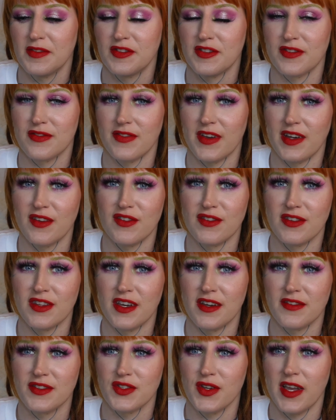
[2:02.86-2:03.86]
just fell in
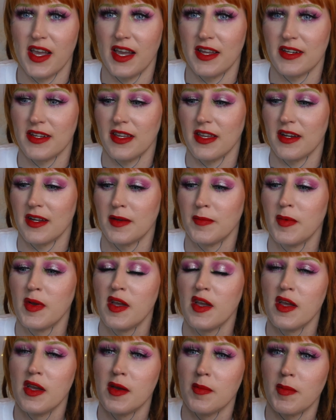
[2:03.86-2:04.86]
love, so I had to get them.
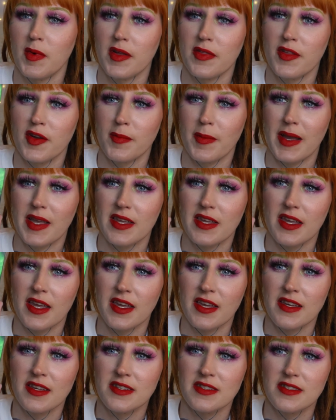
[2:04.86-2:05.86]
But they're by
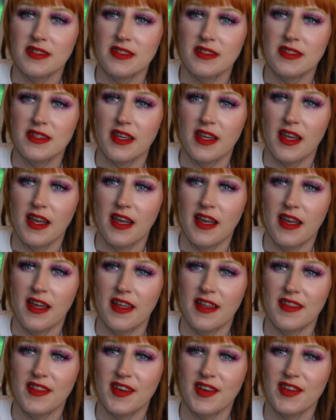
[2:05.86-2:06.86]
Kiss
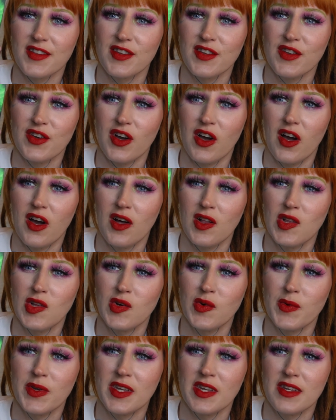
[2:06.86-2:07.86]
and they're little
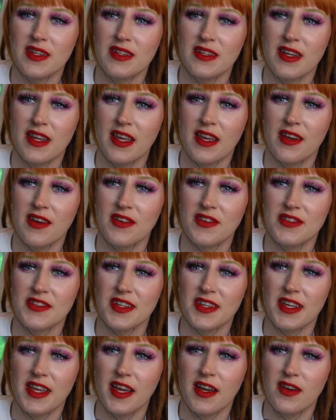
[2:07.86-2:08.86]
Halloween nails.
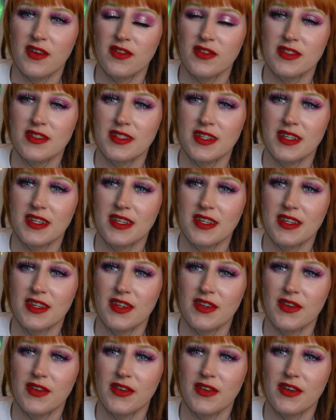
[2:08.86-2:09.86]
Like, how stinking
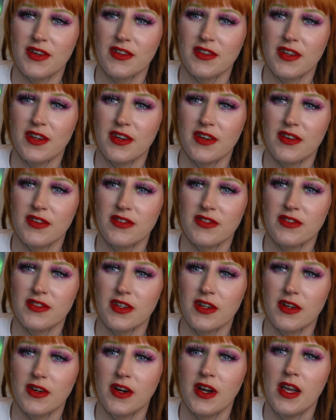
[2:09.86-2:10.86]
cute are those?
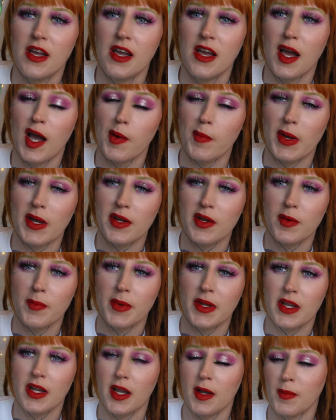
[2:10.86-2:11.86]
So I might go
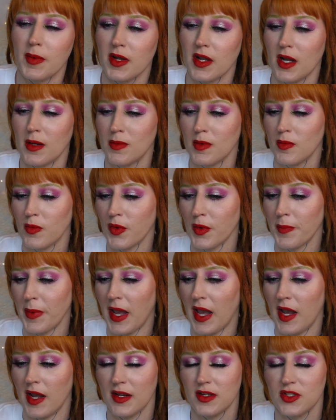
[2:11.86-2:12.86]
pick up a couple more
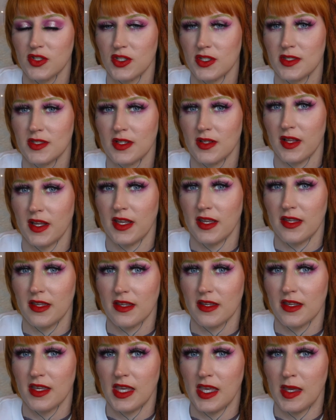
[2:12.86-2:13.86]
packs just to
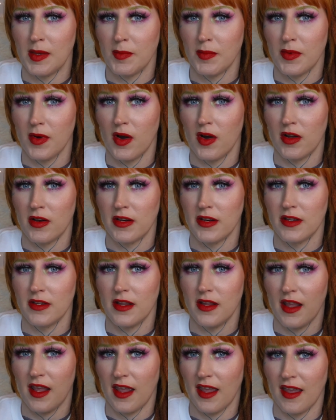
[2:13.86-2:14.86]
like keep on
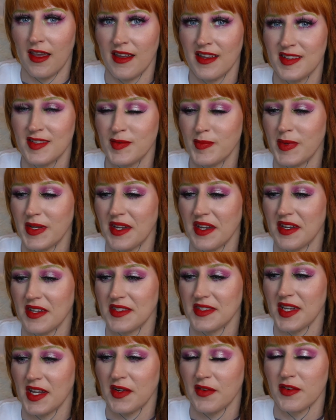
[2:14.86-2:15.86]
hand,
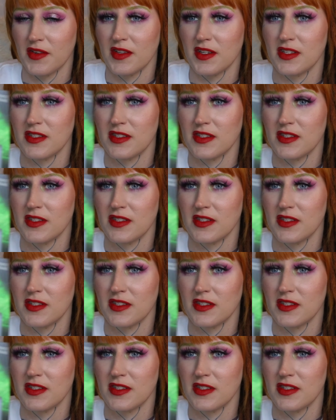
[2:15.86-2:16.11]
because I really